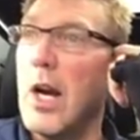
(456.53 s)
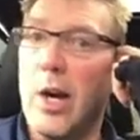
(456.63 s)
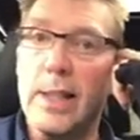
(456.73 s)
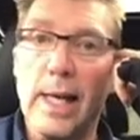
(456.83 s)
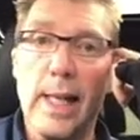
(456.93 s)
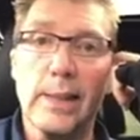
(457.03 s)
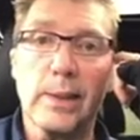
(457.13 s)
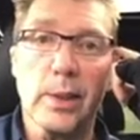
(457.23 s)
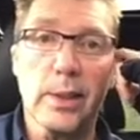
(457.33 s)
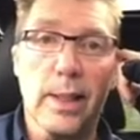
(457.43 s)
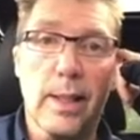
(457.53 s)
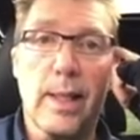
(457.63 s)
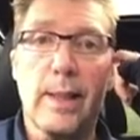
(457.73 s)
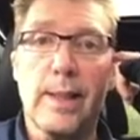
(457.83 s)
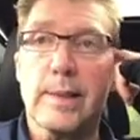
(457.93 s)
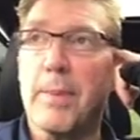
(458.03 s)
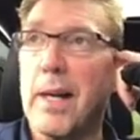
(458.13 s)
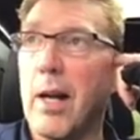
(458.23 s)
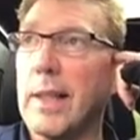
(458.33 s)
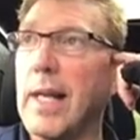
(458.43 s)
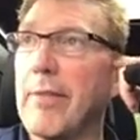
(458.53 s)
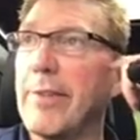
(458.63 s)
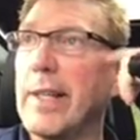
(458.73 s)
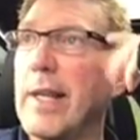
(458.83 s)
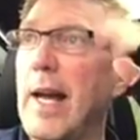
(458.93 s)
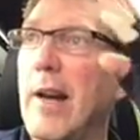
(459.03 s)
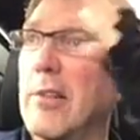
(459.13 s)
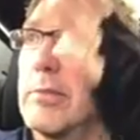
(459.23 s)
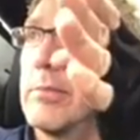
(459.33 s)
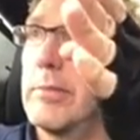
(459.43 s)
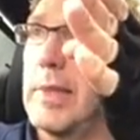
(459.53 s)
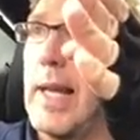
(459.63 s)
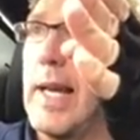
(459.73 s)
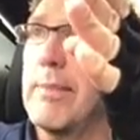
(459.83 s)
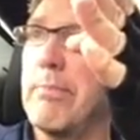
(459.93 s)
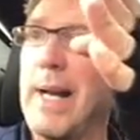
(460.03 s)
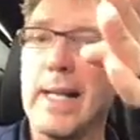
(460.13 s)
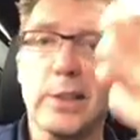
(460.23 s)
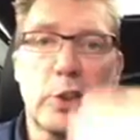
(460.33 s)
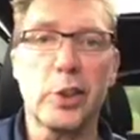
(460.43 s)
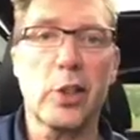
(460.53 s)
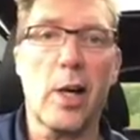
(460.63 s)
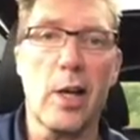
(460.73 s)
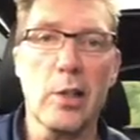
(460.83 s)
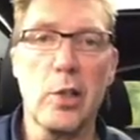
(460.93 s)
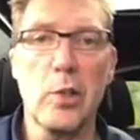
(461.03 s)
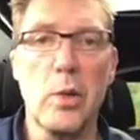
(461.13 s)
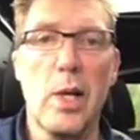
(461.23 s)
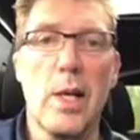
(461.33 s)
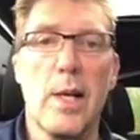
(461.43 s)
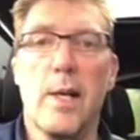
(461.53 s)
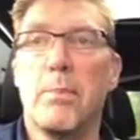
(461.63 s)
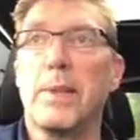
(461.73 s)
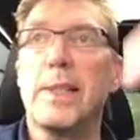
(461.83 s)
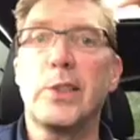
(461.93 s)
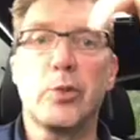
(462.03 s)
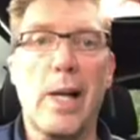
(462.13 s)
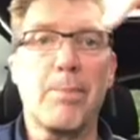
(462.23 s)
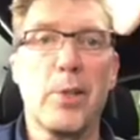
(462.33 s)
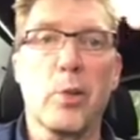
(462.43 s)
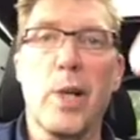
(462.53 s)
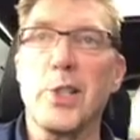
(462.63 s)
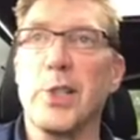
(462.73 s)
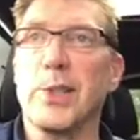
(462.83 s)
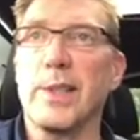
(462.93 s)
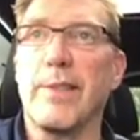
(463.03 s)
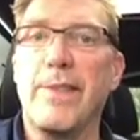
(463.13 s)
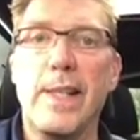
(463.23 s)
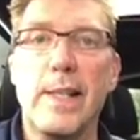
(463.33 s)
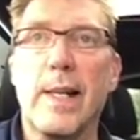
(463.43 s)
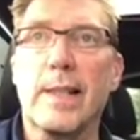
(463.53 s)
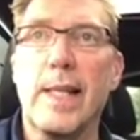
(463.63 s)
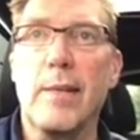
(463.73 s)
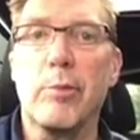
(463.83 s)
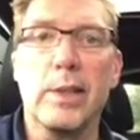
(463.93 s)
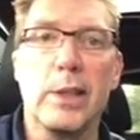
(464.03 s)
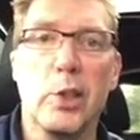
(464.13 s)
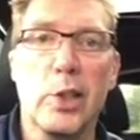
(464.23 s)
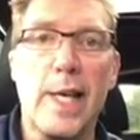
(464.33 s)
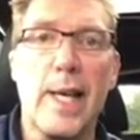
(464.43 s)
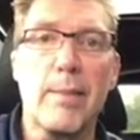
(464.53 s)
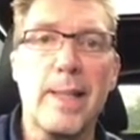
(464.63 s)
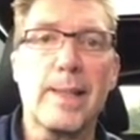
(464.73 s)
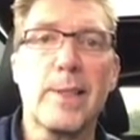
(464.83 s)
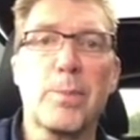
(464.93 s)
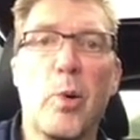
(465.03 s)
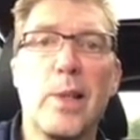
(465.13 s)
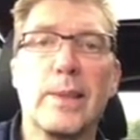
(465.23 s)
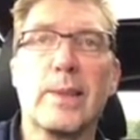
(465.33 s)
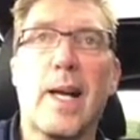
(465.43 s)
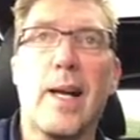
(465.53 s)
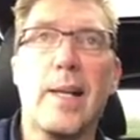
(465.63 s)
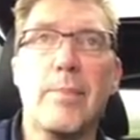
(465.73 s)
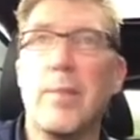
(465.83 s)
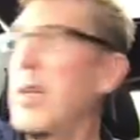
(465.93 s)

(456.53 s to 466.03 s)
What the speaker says: All right, guys, that's about all I got for you now. Heading back to Chicago. Please drop your questions in the feed. I can't really look at them at this point in time